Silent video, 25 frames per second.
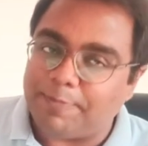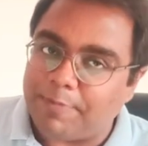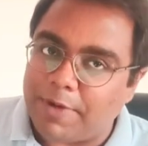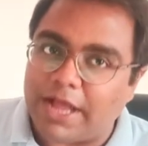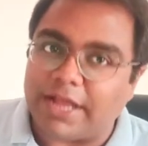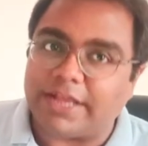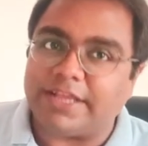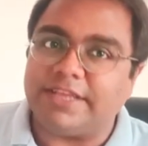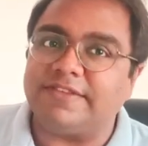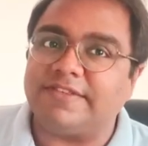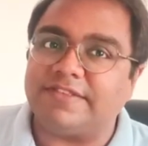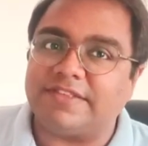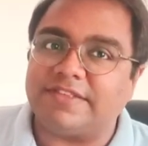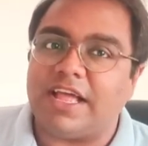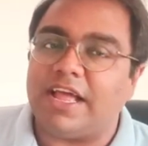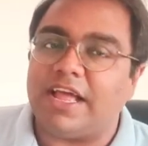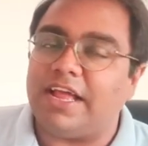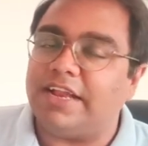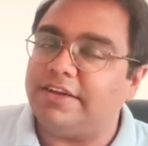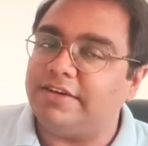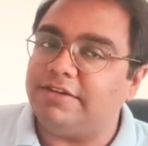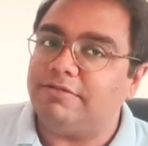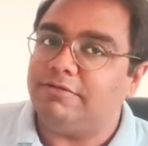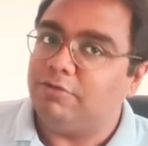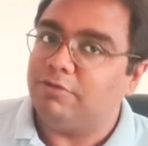
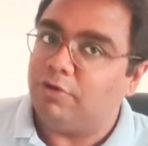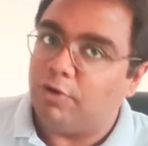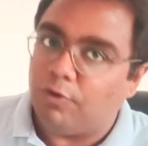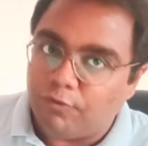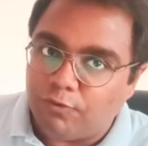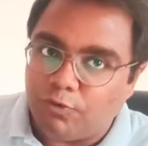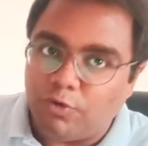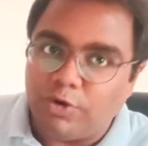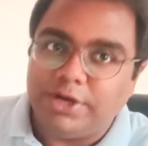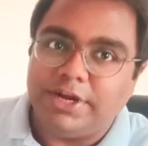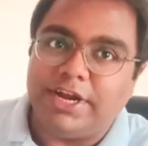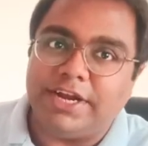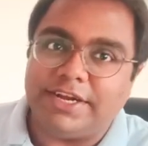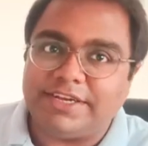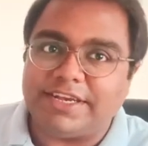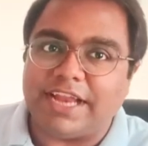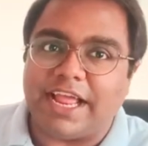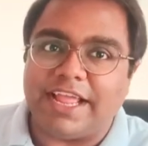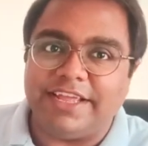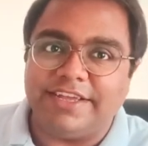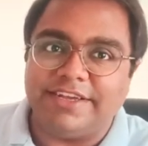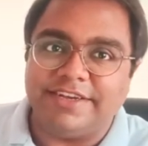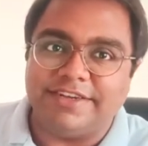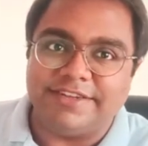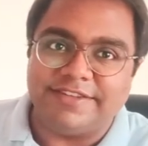Pakistan, wounded
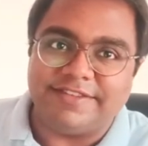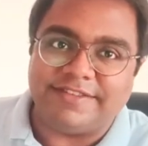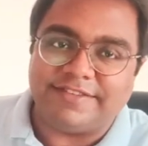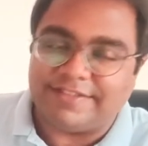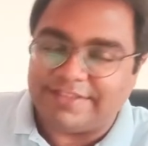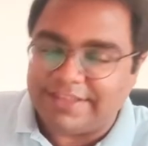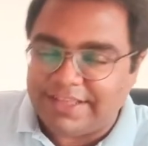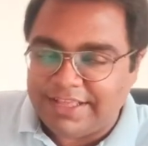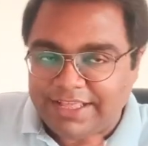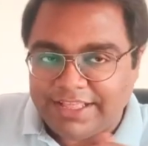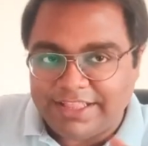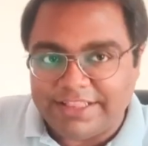tigers,